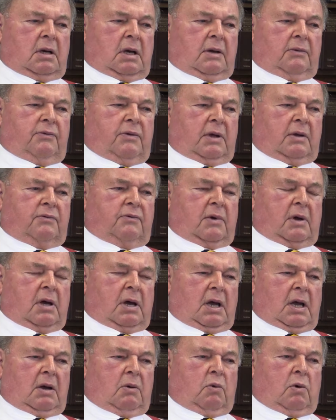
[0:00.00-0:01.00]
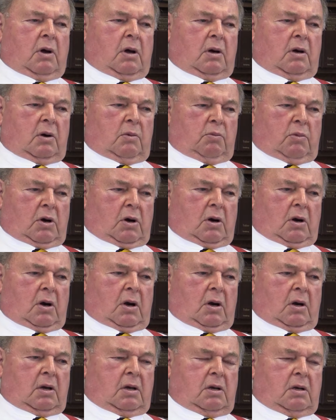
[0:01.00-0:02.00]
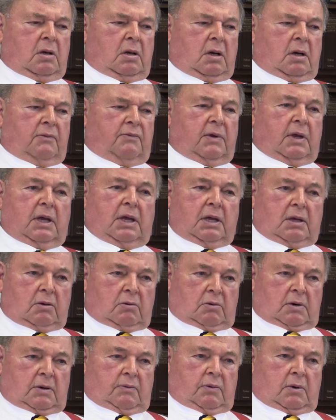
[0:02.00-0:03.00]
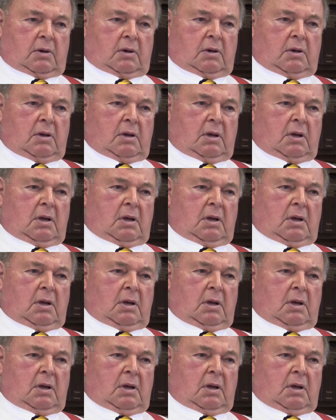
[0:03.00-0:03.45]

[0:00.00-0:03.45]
I think the high water mark of the Eel River